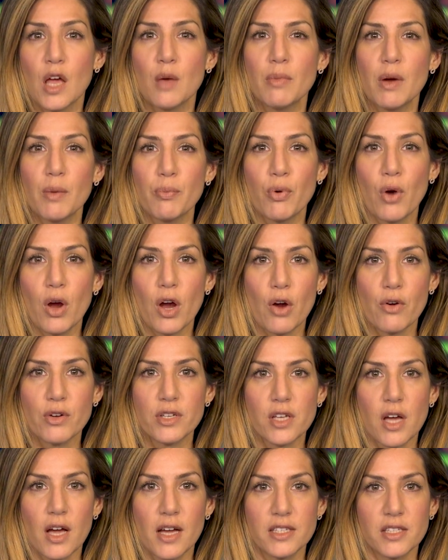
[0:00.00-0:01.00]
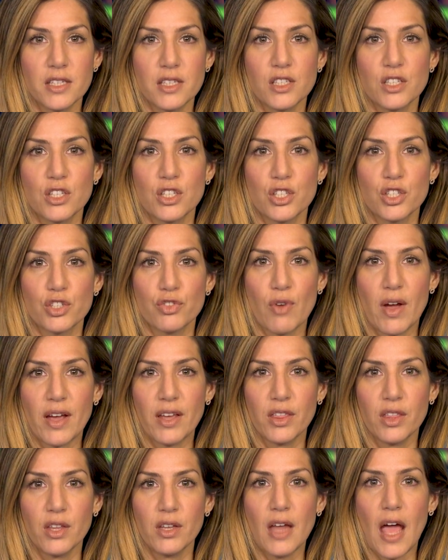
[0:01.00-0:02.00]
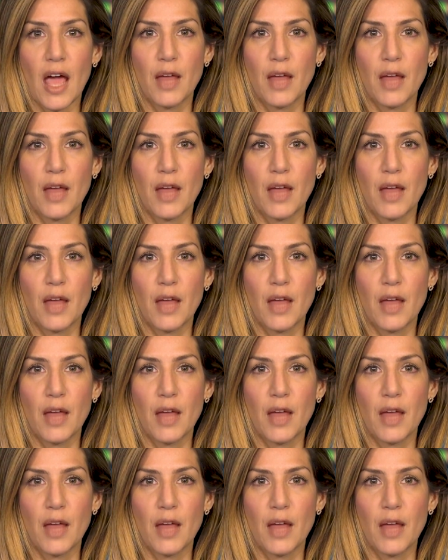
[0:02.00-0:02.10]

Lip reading: but prioritizes to strengthen